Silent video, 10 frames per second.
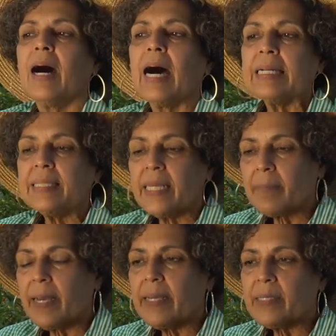I take
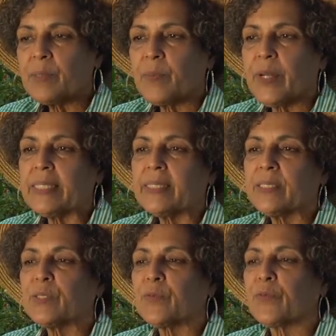my
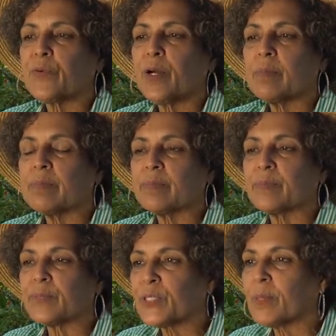inspirations
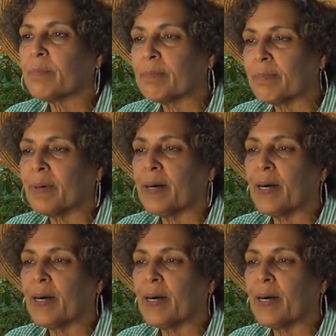from some